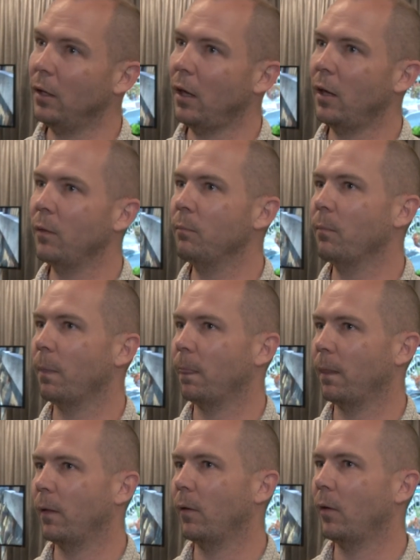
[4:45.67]
game
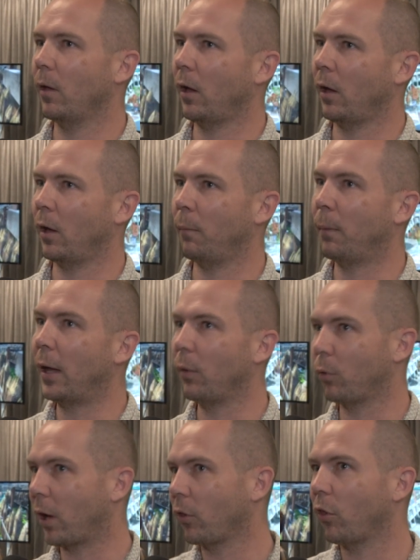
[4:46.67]
uh, by the
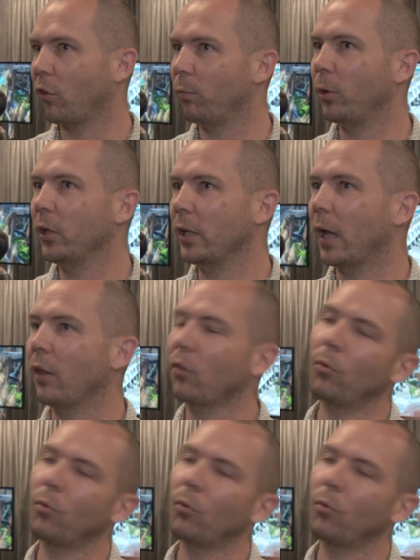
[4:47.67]
process of building that.